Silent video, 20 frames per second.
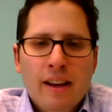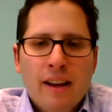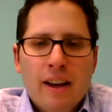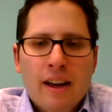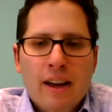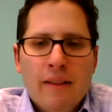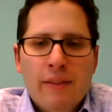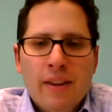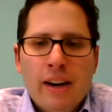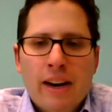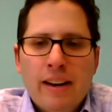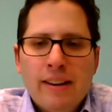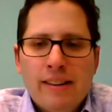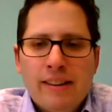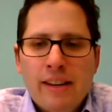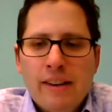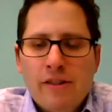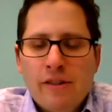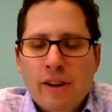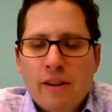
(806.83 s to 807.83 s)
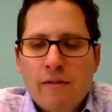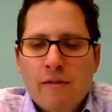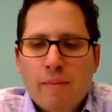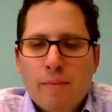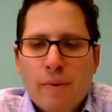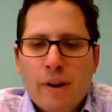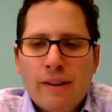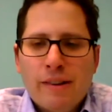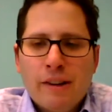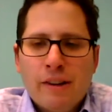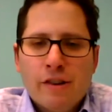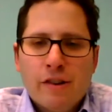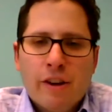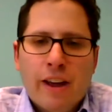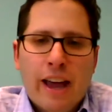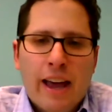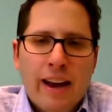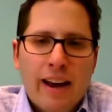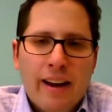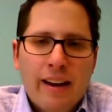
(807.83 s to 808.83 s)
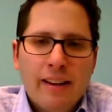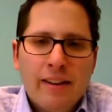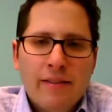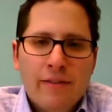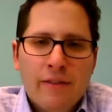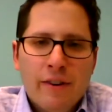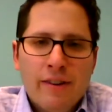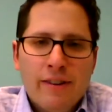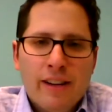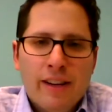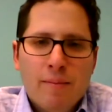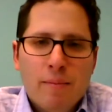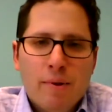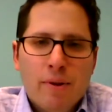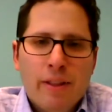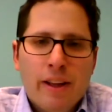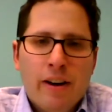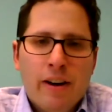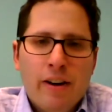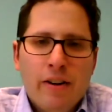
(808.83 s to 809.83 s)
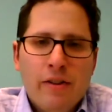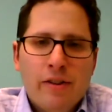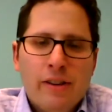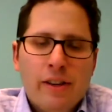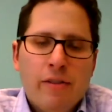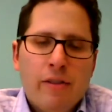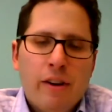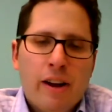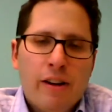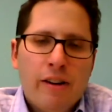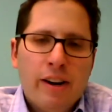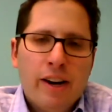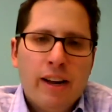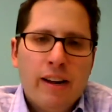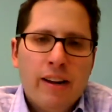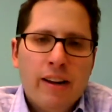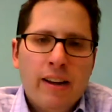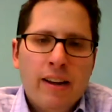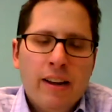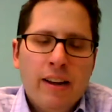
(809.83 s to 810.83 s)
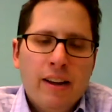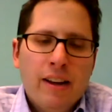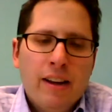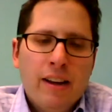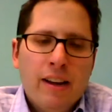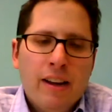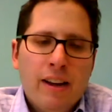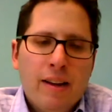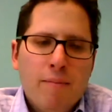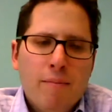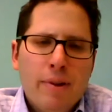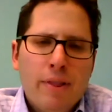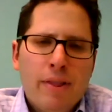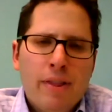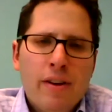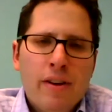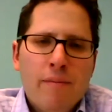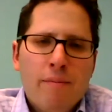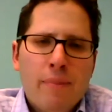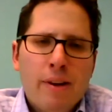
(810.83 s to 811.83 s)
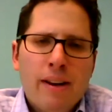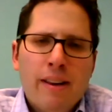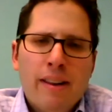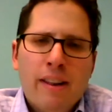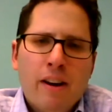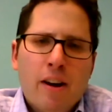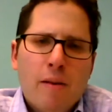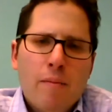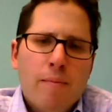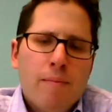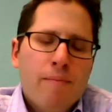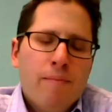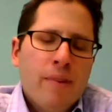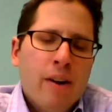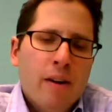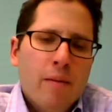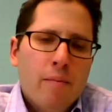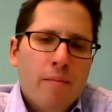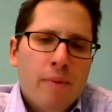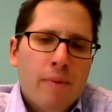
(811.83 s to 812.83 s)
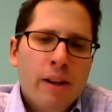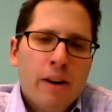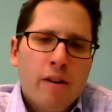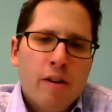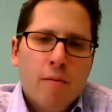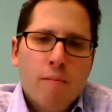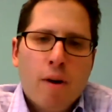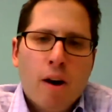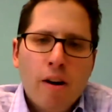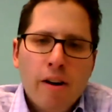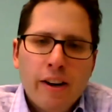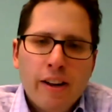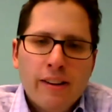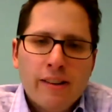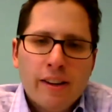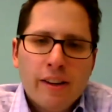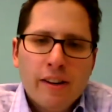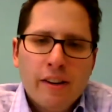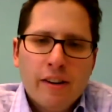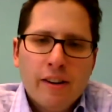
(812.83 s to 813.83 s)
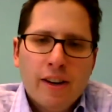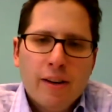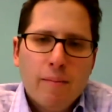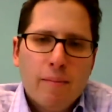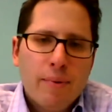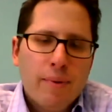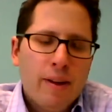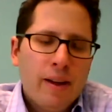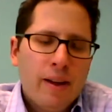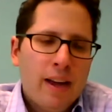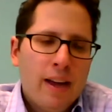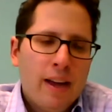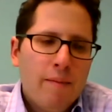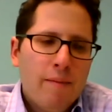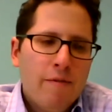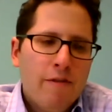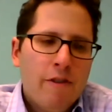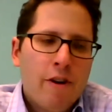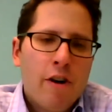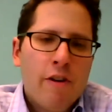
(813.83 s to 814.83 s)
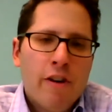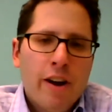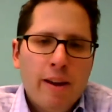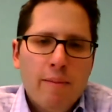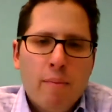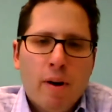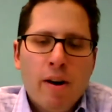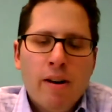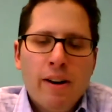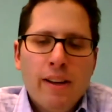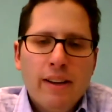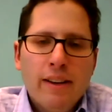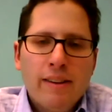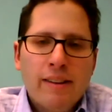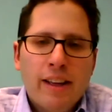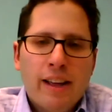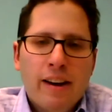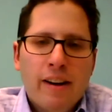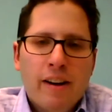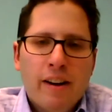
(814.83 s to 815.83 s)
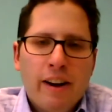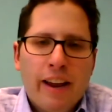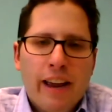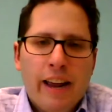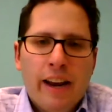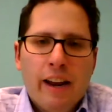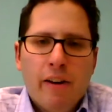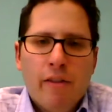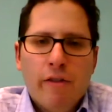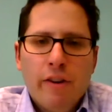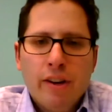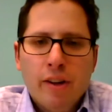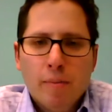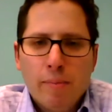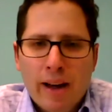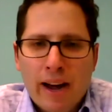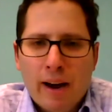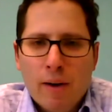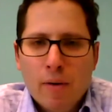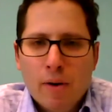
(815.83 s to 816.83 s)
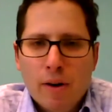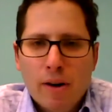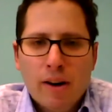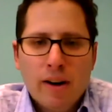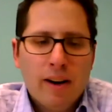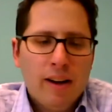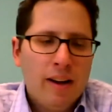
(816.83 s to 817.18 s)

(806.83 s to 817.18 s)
In the United States, you have presidential candidates, for example, that are using rhetoric. But there are political parties in Europe, far-right parties that are gaining real power